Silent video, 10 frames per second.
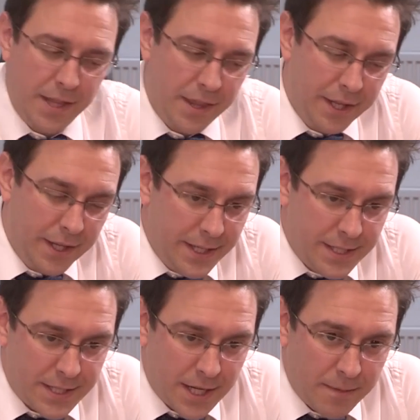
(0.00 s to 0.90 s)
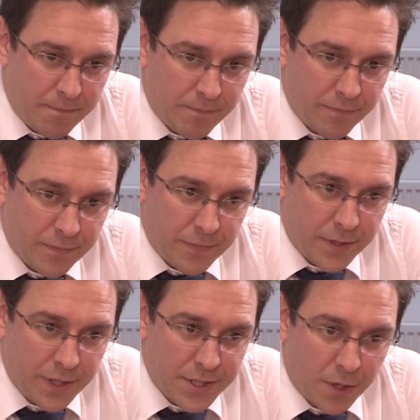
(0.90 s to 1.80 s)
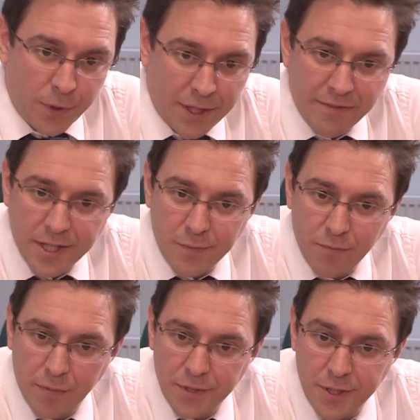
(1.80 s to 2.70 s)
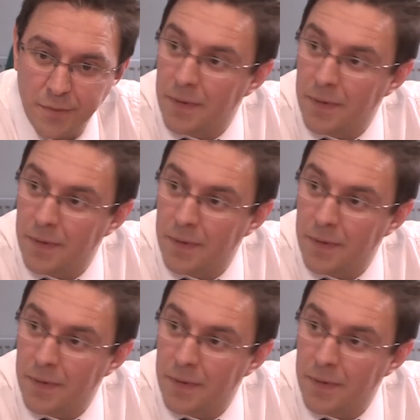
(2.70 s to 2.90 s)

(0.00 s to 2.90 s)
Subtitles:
that is holding investment properties,